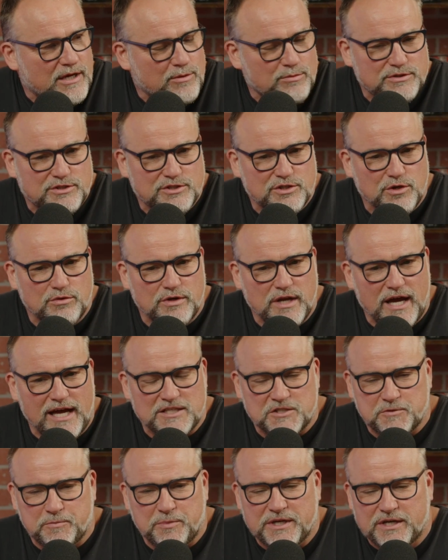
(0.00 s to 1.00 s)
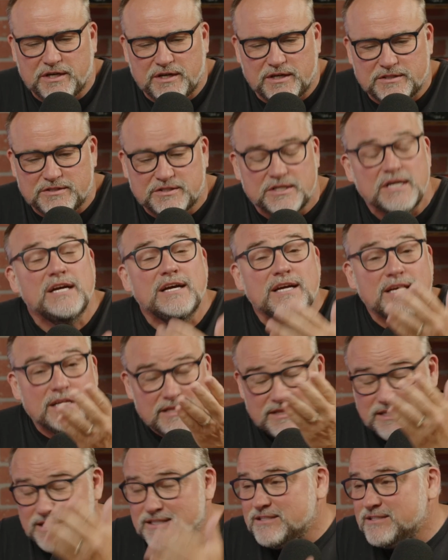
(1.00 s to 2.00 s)
that was so nice, because
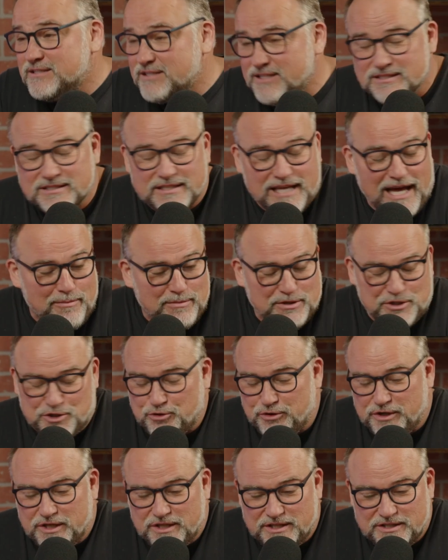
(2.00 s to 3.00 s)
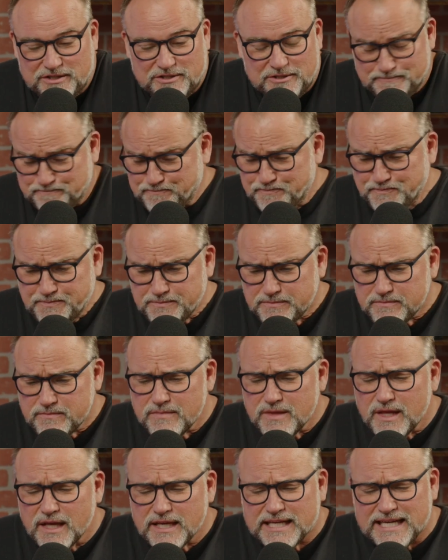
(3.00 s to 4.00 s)
this chemistry, this
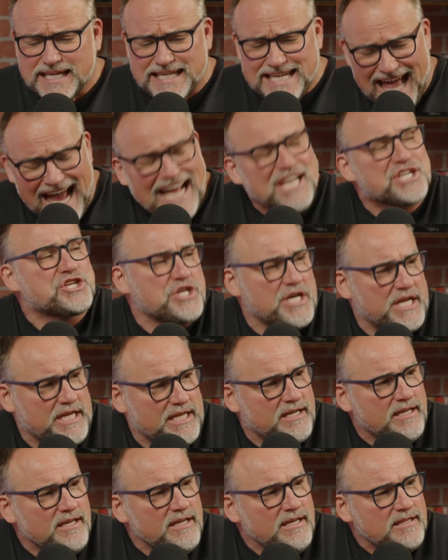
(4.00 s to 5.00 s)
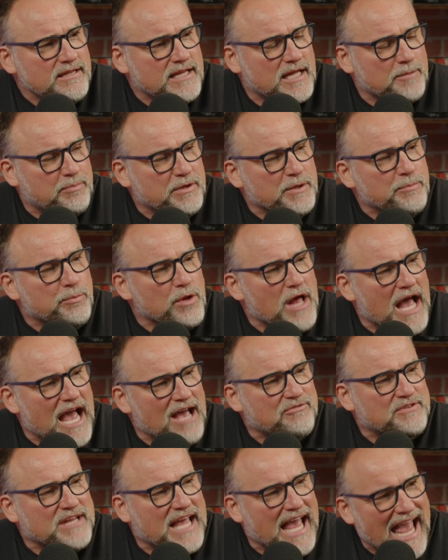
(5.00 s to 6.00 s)
connection that people
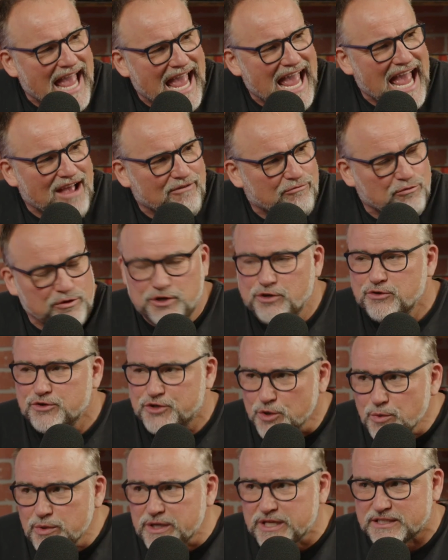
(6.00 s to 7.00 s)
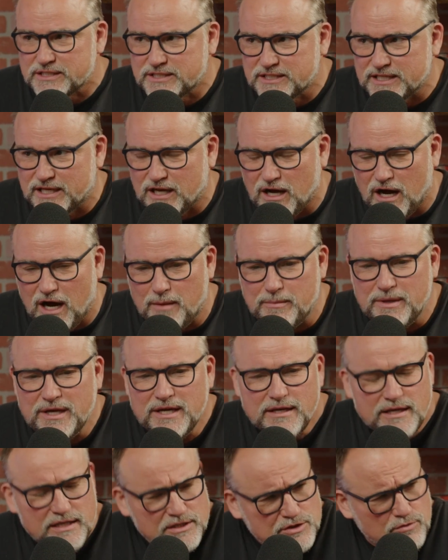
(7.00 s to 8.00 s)
have to have when you're doing a sitcom
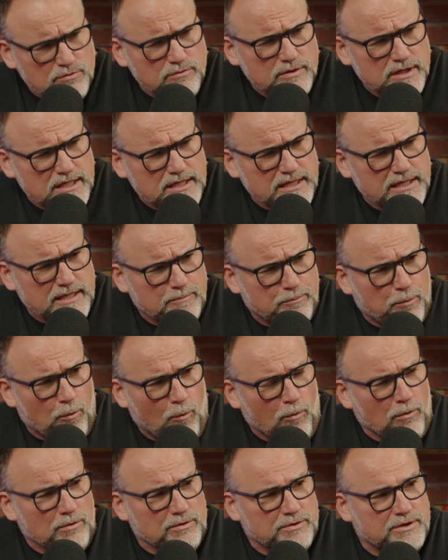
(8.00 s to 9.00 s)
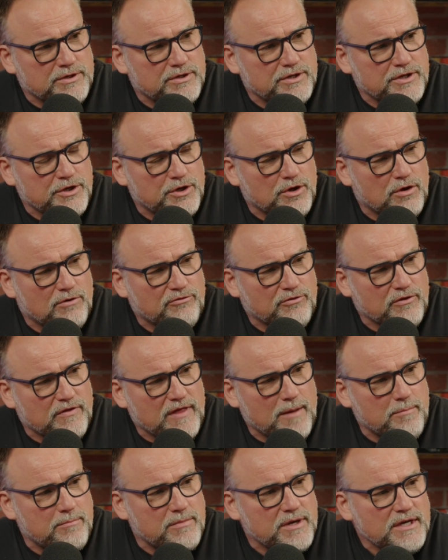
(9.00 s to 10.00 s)
is really important, you know, for
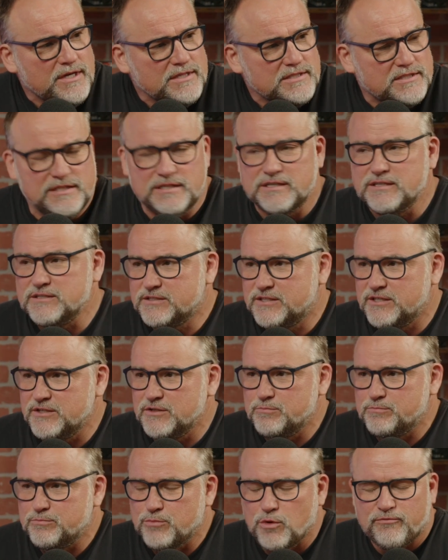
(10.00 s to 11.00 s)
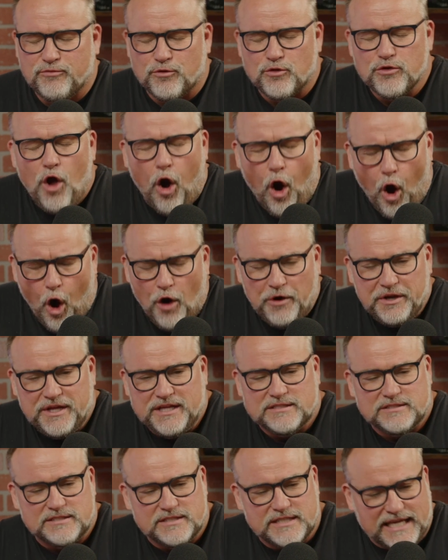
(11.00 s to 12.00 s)
them for the
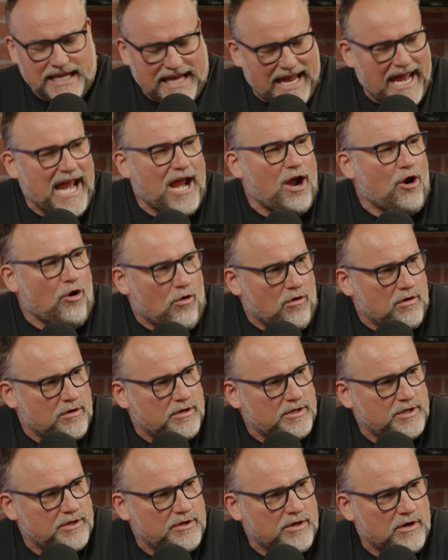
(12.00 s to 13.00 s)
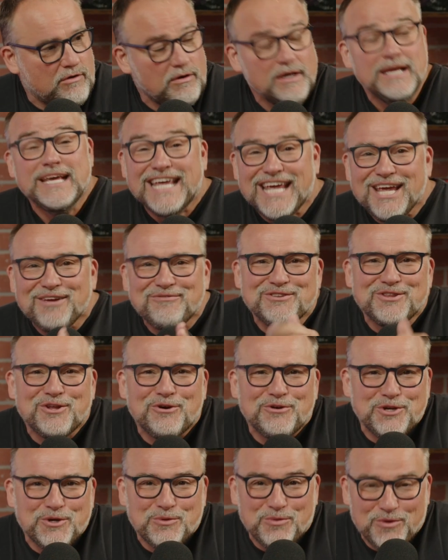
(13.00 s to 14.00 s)
audience to care, you know, even
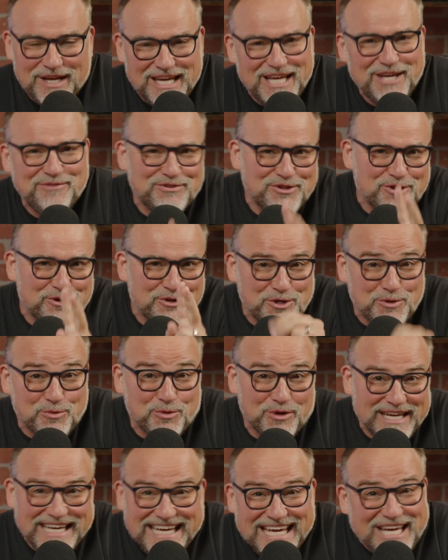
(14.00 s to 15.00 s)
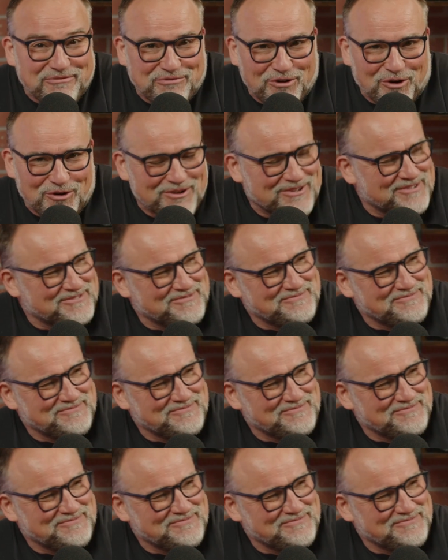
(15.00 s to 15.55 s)
though you were evil.